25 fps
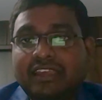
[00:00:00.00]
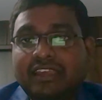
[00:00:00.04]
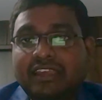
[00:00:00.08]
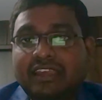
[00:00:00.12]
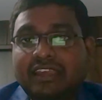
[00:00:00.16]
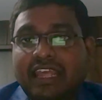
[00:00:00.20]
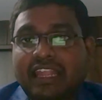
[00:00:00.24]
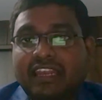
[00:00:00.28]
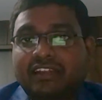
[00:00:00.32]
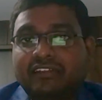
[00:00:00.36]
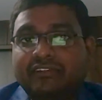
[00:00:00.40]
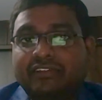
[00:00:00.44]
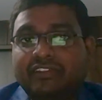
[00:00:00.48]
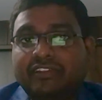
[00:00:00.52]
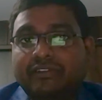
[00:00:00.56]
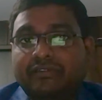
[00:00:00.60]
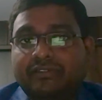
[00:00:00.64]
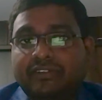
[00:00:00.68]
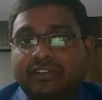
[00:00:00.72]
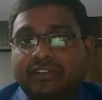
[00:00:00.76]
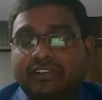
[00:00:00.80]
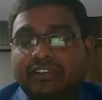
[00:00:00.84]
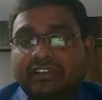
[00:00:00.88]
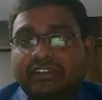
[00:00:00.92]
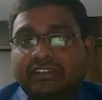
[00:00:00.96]
along with the
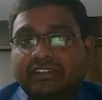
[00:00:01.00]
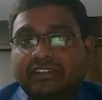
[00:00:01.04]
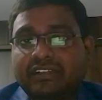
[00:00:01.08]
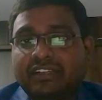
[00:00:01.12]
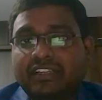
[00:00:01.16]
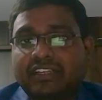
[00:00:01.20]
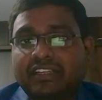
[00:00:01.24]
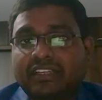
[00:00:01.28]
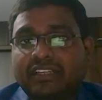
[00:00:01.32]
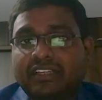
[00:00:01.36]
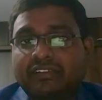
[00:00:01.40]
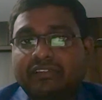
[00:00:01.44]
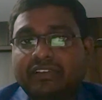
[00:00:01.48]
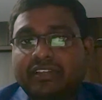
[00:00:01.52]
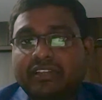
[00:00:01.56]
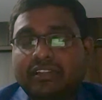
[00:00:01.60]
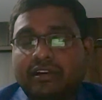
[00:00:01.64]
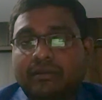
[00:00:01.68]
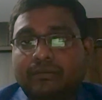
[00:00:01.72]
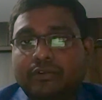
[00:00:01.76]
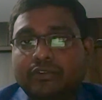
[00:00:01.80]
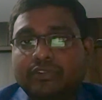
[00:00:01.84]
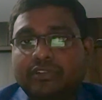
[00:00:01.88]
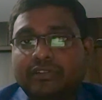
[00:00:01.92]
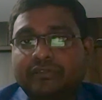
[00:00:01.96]
world, India will
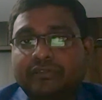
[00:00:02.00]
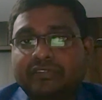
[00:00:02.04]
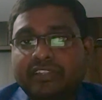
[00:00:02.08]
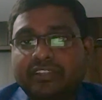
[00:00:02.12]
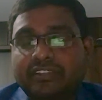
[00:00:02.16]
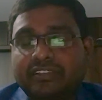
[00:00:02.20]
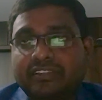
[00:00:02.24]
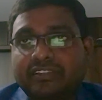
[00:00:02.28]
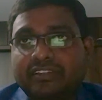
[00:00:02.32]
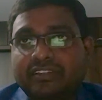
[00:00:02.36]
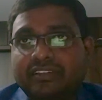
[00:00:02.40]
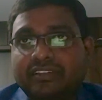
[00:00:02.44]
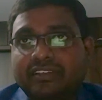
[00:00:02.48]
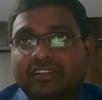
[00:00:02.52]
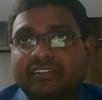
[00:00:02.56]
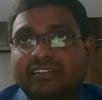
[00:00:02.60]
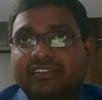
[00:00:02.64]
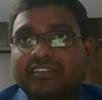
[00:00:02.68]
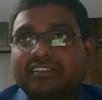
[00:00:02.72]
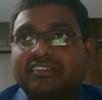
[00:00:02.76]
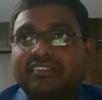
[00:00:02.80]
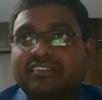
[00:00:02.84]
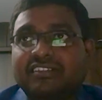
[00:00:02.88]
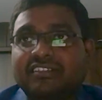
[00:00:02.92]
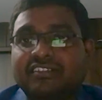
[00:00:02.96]
come out of this
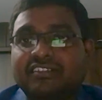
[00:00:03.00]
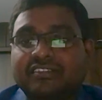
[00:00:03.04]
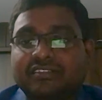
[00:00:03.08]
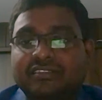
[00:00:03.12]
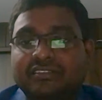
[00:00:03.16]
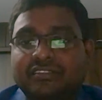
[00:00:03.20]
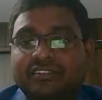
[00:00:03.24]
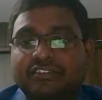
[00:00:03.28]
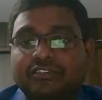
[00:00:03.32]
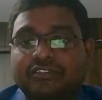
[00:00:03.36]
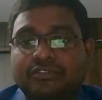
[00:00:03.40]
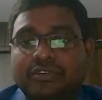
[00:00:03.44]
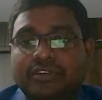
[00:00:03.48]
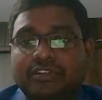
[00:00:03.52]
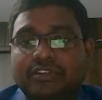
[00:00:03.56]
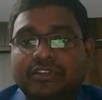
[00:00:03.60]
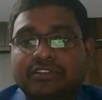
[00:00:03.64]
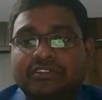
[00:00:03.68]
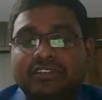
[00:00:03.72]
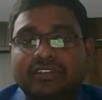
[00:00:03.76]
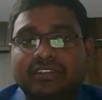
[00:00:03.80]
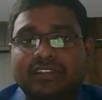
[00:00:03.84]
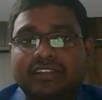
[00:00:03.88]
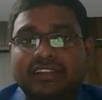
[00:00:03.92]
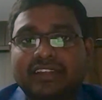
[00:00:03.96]
treacherous
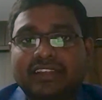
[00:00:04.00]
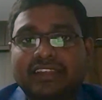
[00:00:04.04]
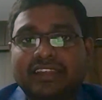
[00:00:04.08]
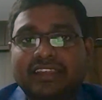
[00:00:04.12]
situation.